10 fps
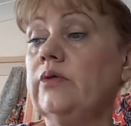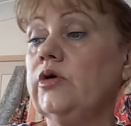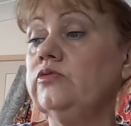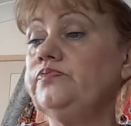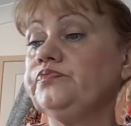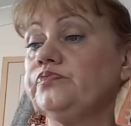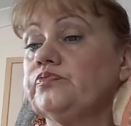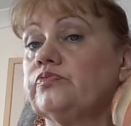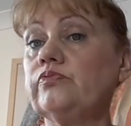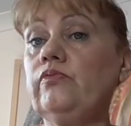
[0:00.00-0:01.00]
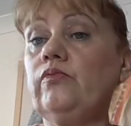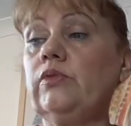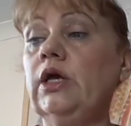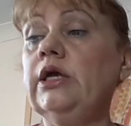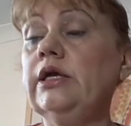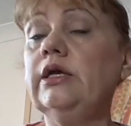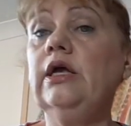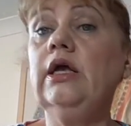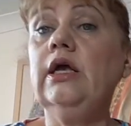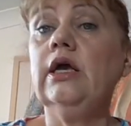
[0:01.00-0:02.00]
I'll
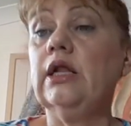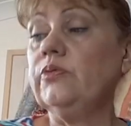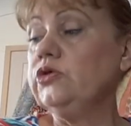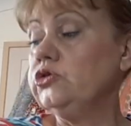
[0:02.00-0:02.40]
be